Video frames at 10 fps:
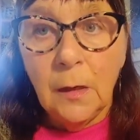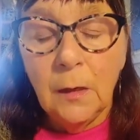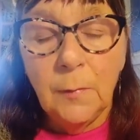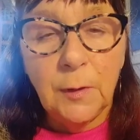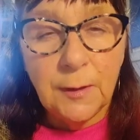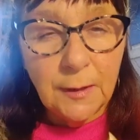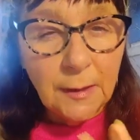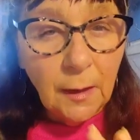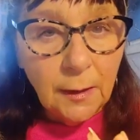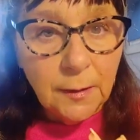because they're
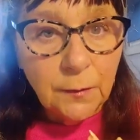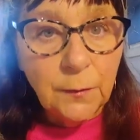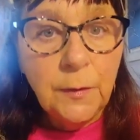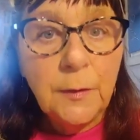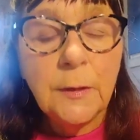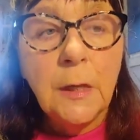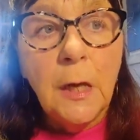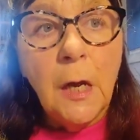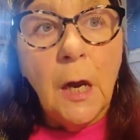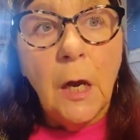slightly different,
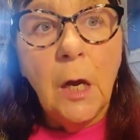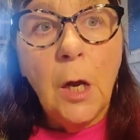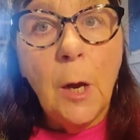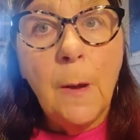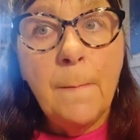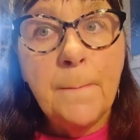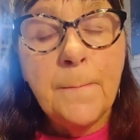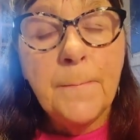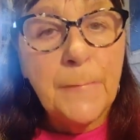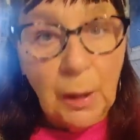
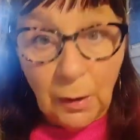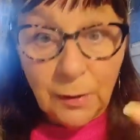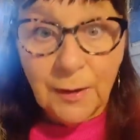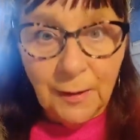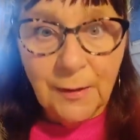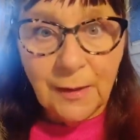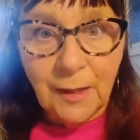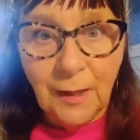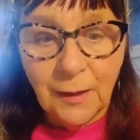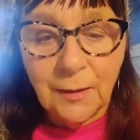but
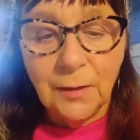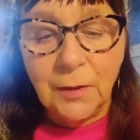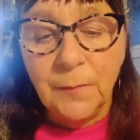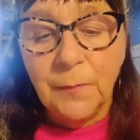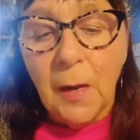interconnected.